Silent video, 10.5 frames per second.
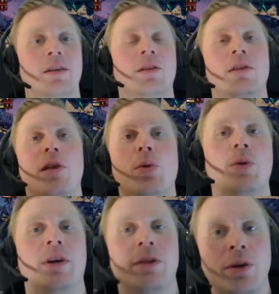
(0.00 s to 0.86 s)

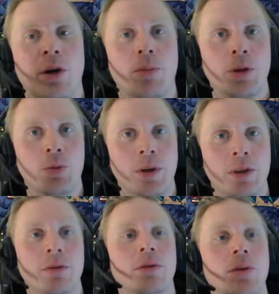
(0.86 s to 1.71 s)
lowering the combat
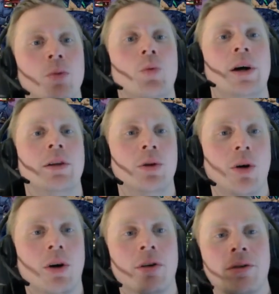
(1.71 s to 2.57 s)
width when you
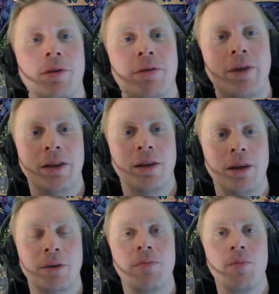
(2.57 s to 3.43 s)
are defending.